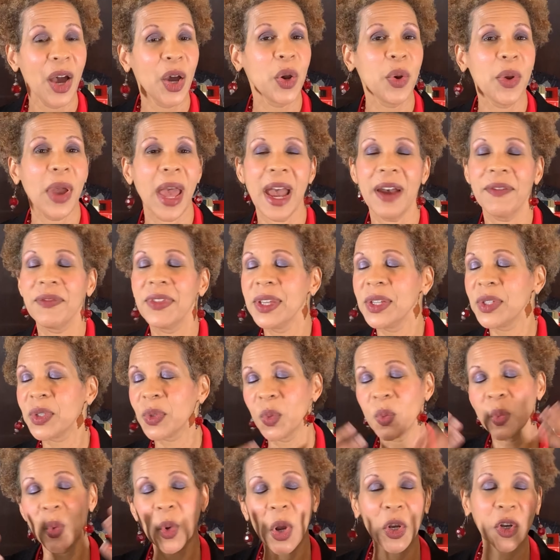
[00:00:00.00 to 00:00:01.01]
who have
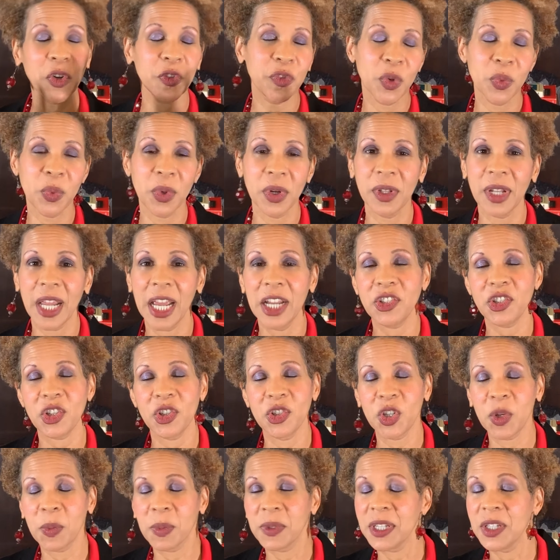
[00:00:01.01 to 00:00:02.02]
these wonderful
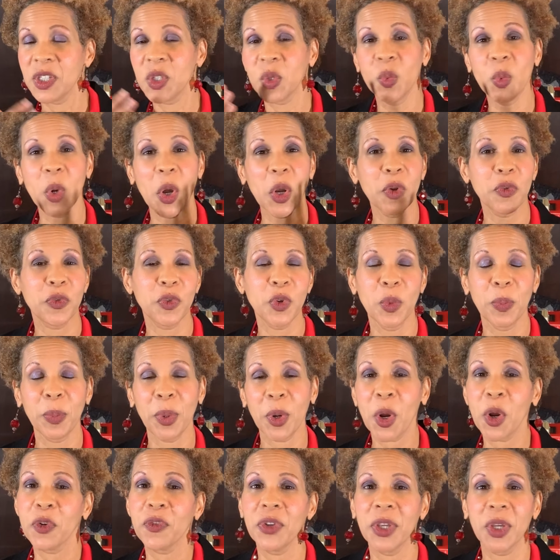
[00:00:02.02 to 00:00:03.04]
relationships, these wonderful,
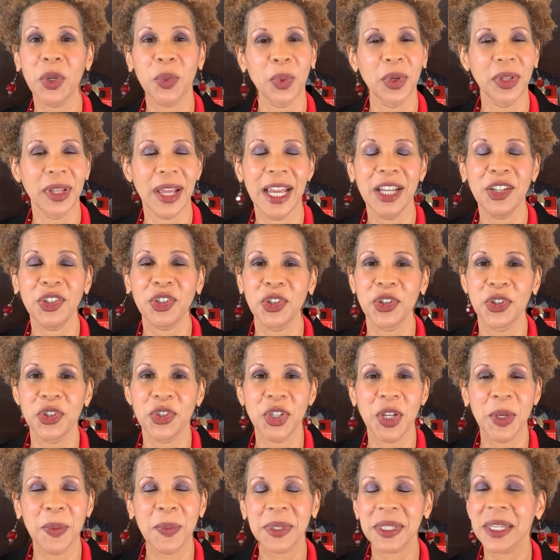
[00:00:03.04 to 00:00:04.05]
perfect
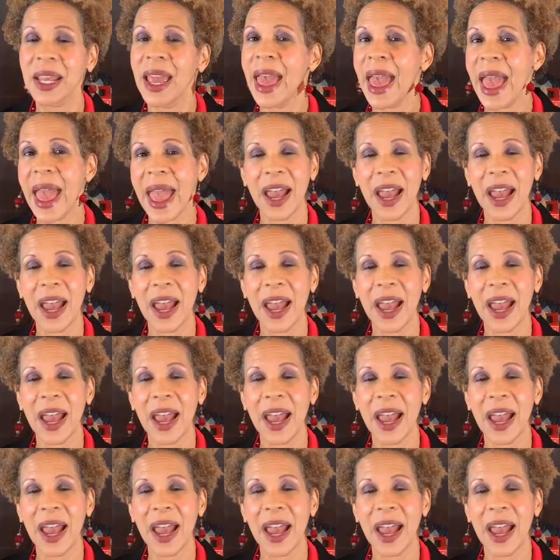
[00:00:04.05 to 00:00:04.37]
relationships,